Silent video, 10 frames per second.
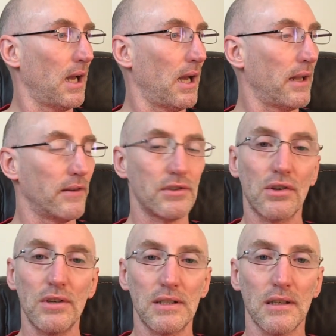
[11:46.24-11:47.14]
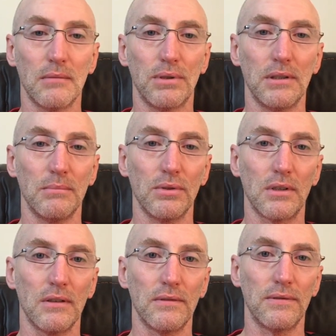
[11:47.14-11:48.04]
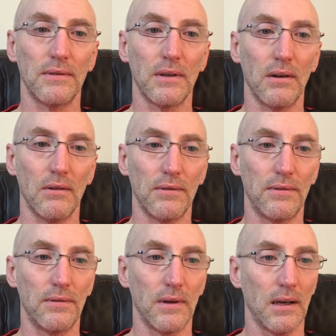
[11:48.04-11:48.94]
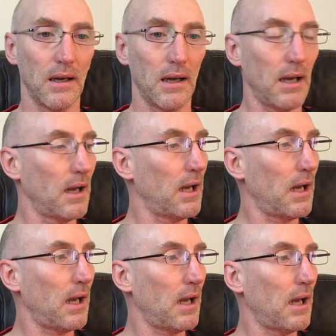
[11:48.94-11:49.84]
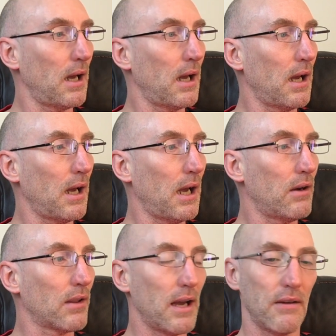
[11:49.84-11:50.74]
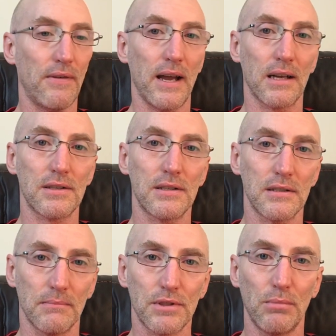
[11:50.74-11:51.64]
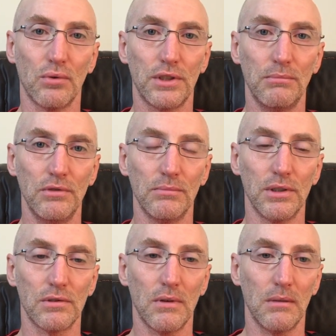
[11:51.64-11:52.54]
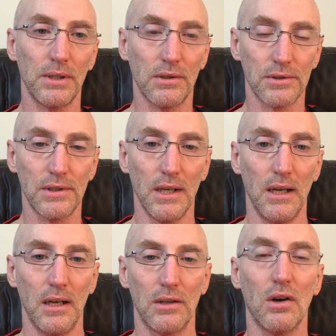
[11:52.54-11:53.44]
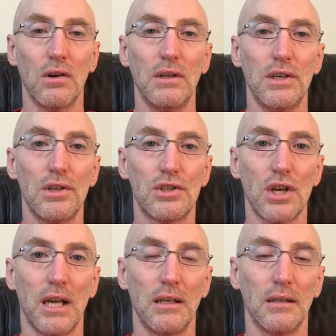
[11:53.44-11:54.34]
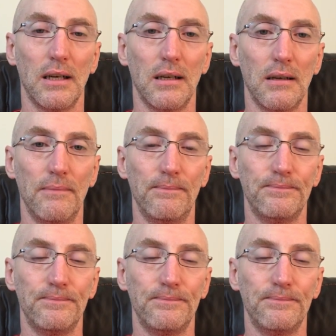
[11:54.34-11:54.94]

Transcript: And there's a good example in the book of how that affects some sporting movement as well, because not only is Shane a